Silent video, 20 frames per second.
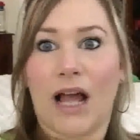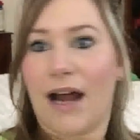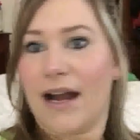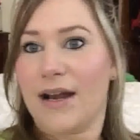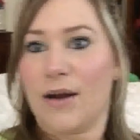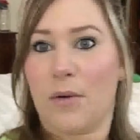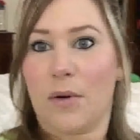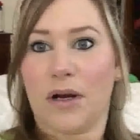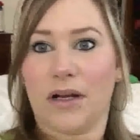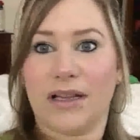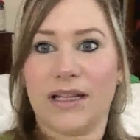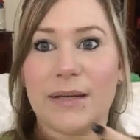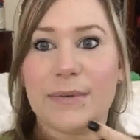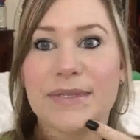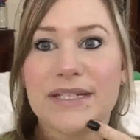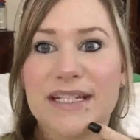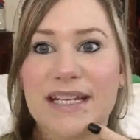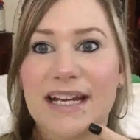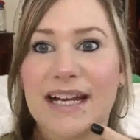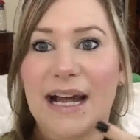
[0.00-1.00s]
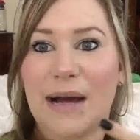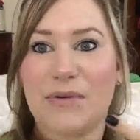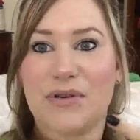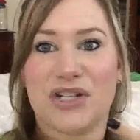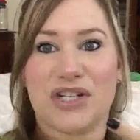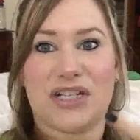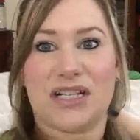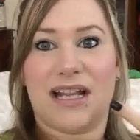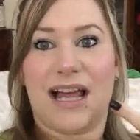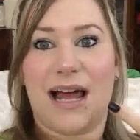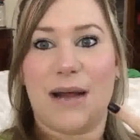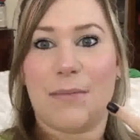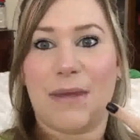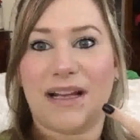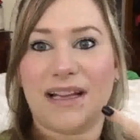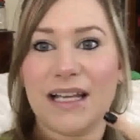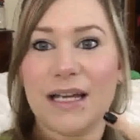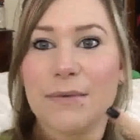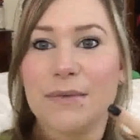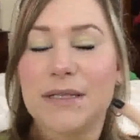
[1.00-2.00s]
I didn't wear lipstick. I would just line
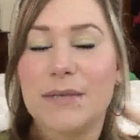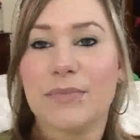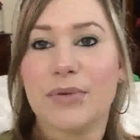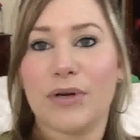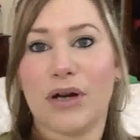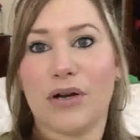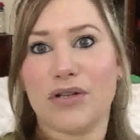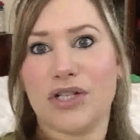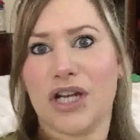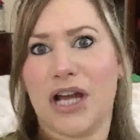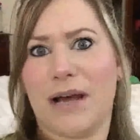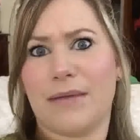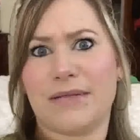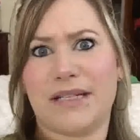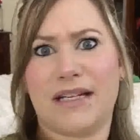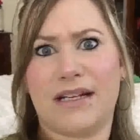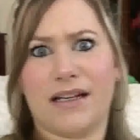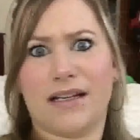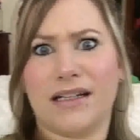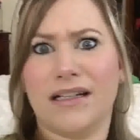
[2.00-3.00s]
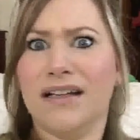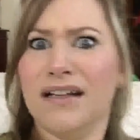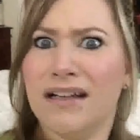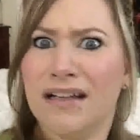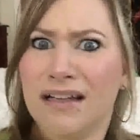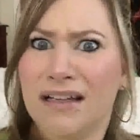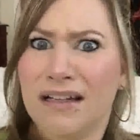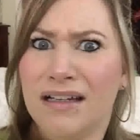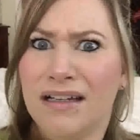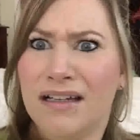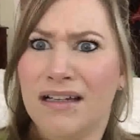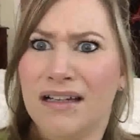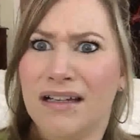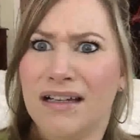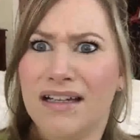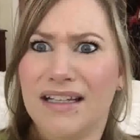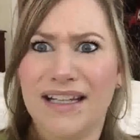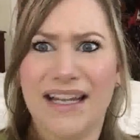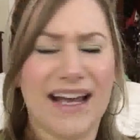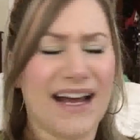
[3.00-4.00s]
my lips and put on chapstick.
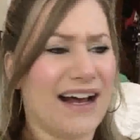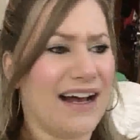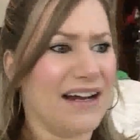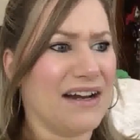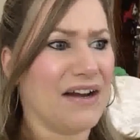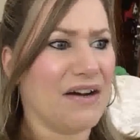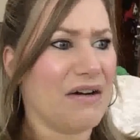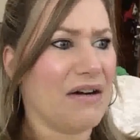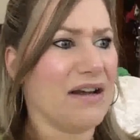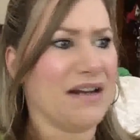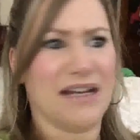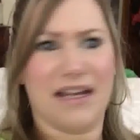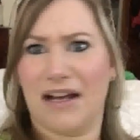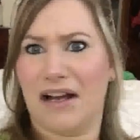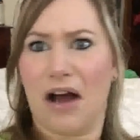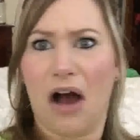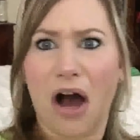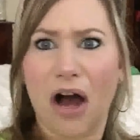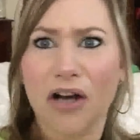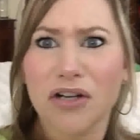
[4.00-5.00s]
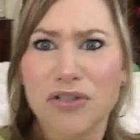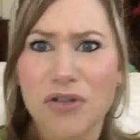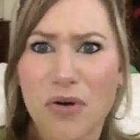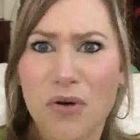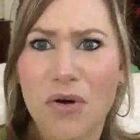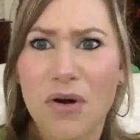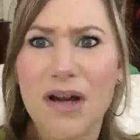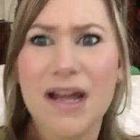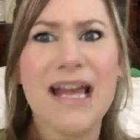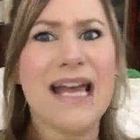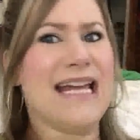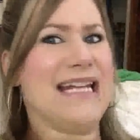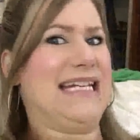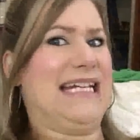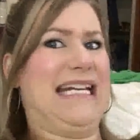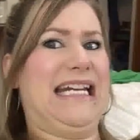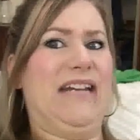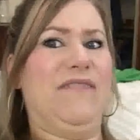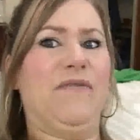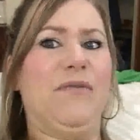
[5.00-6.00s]
Yeah, I know. Didn't contour.
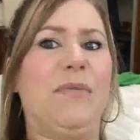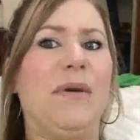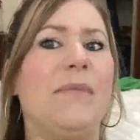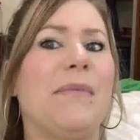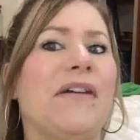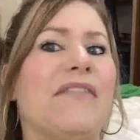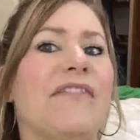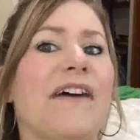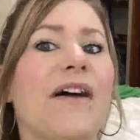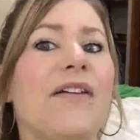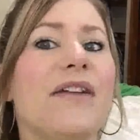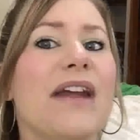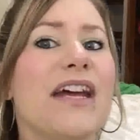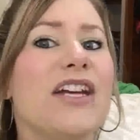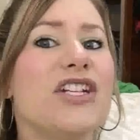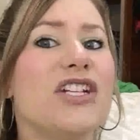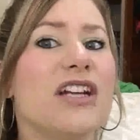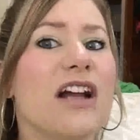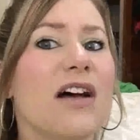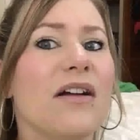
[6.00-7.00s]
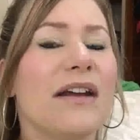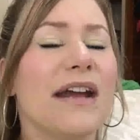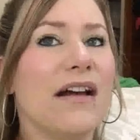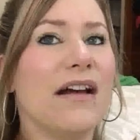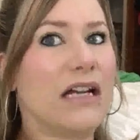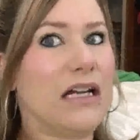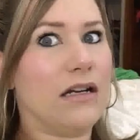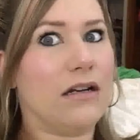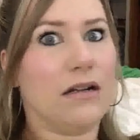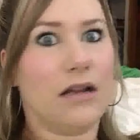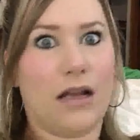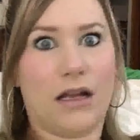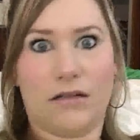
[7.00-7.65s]
Didn't even bring my foundation all down here.